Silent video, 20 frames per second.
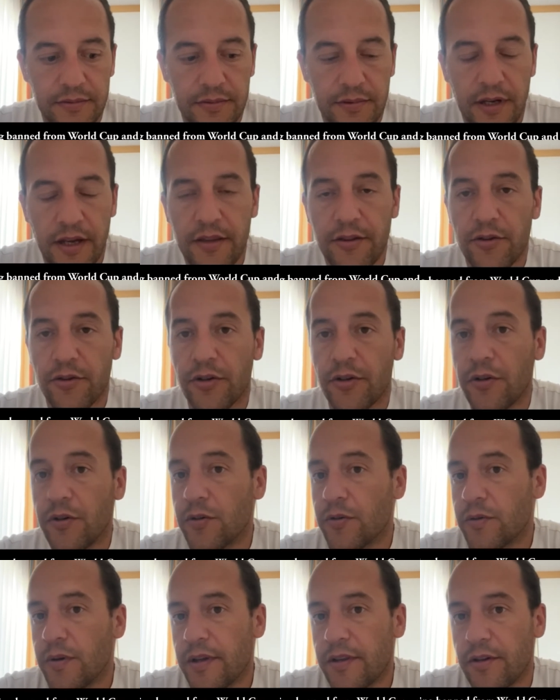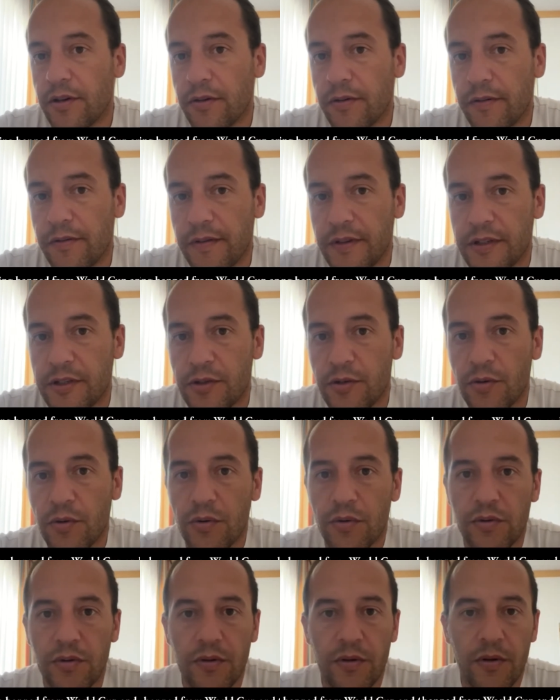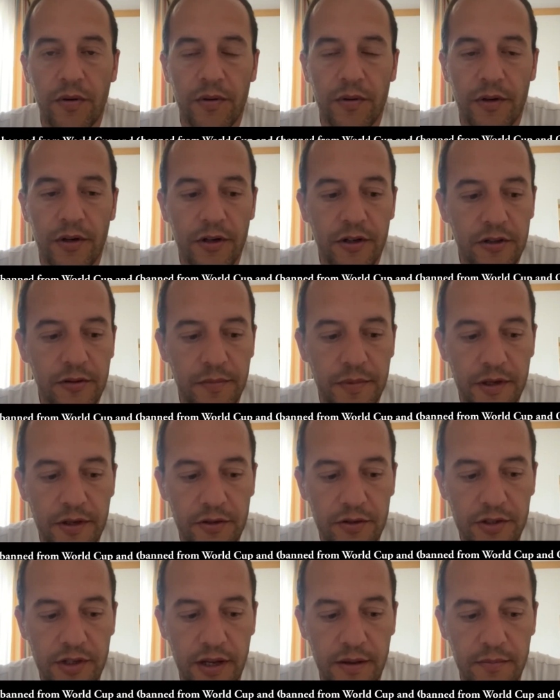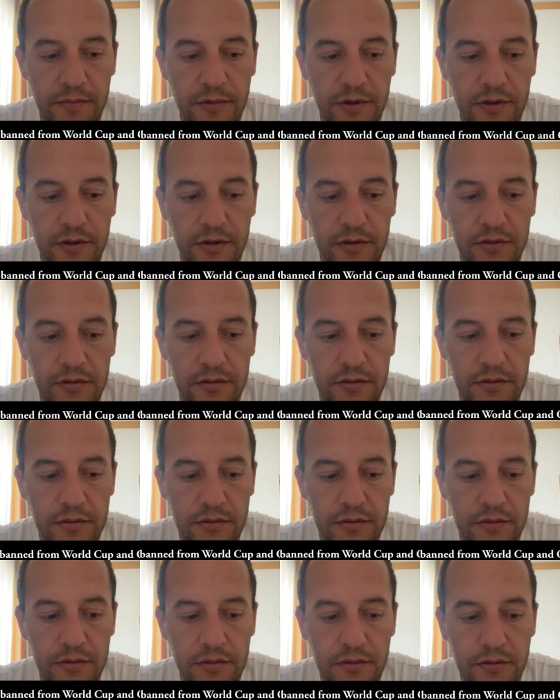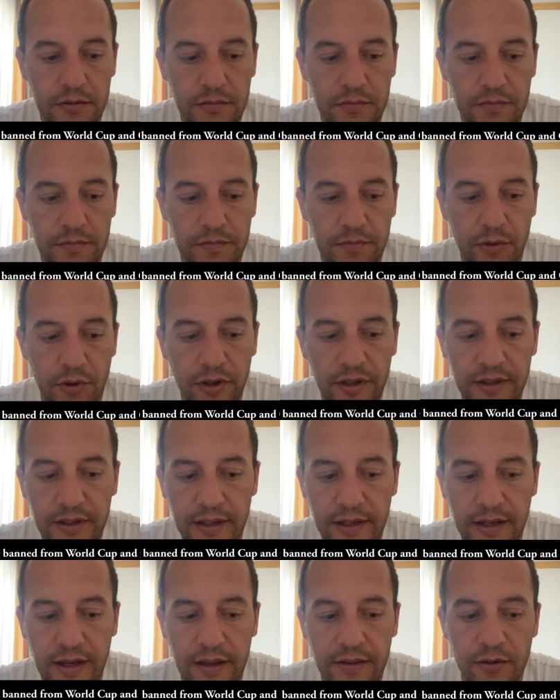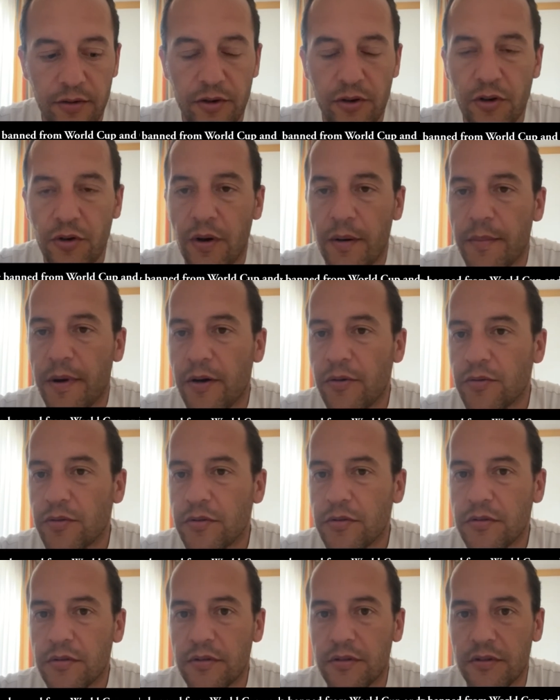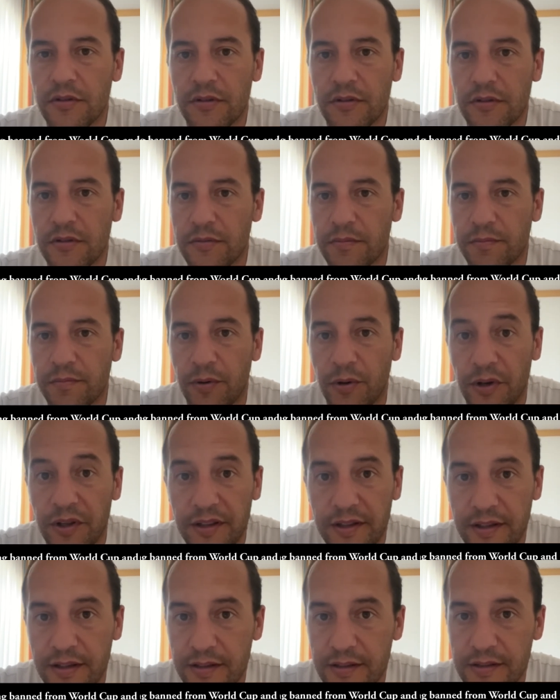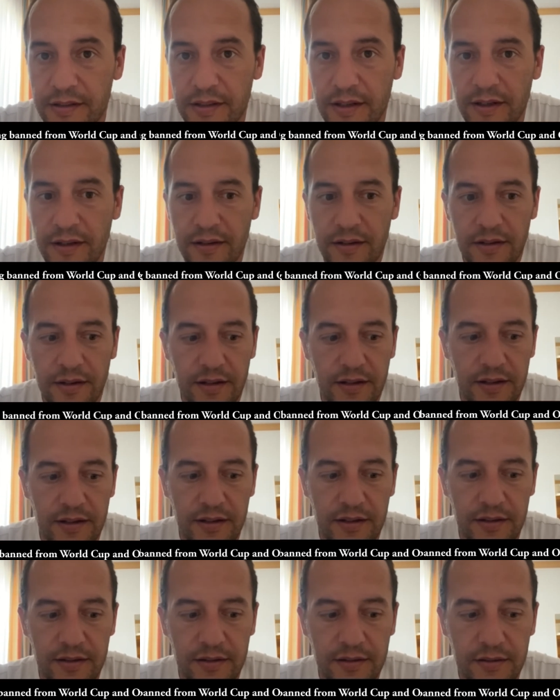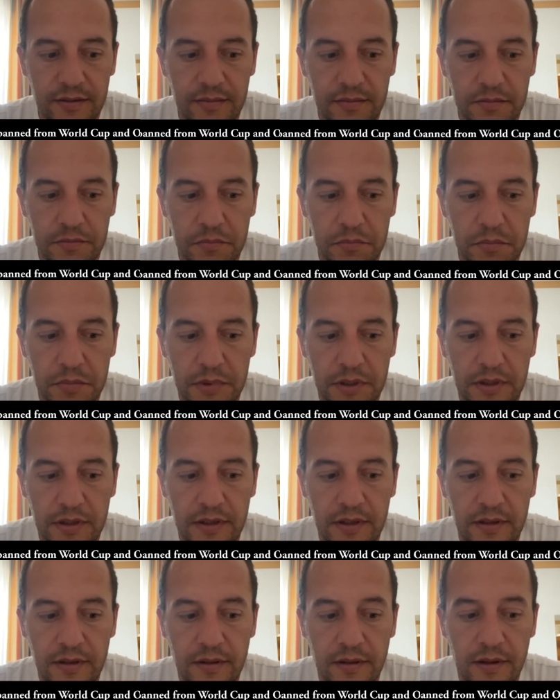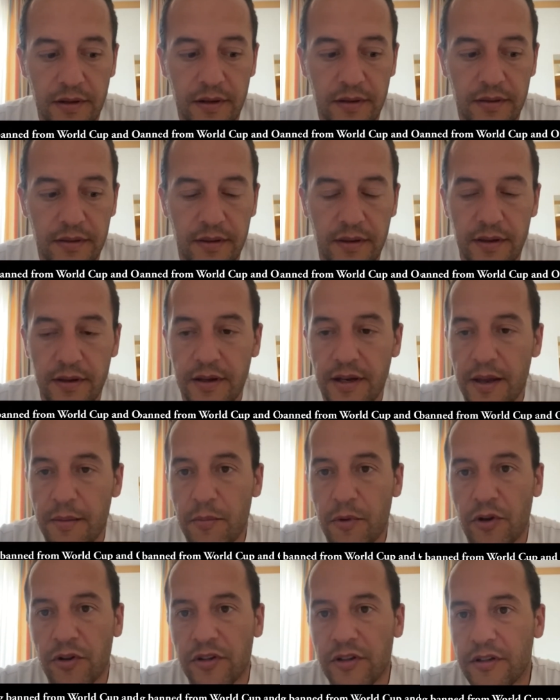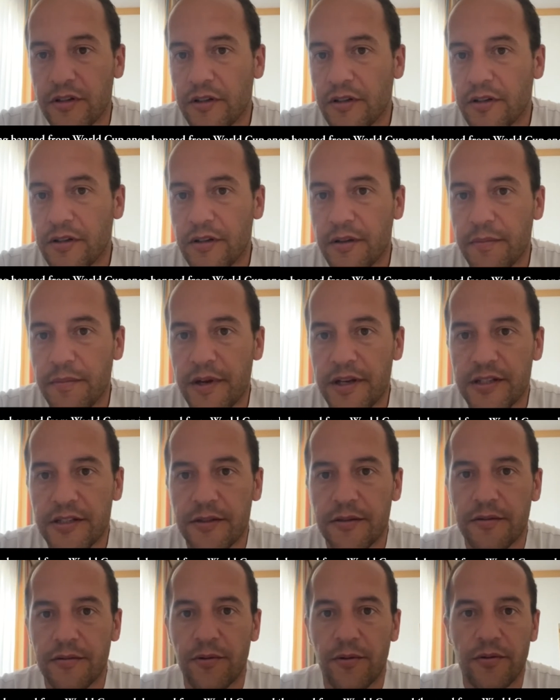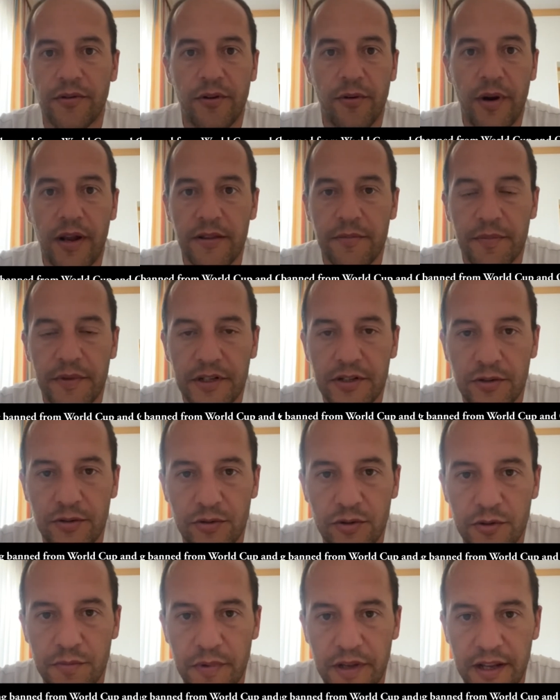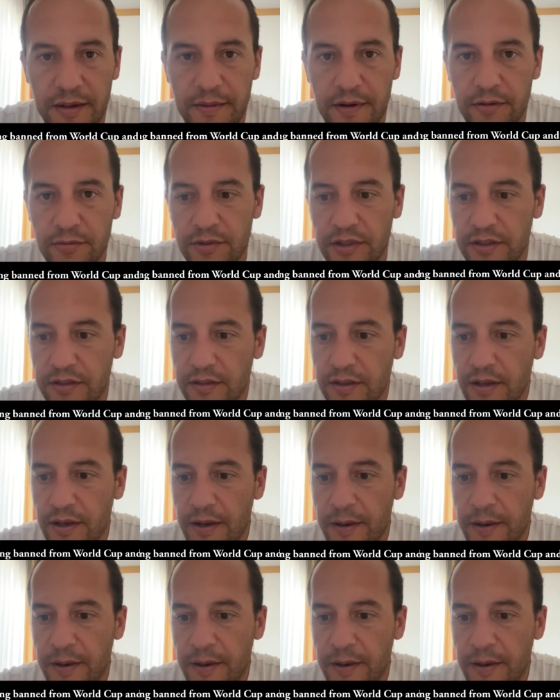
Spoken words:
I don't know if it's good or not, because I'm not politic. I don't know about politics, and I think I'm not the right person to speak about it.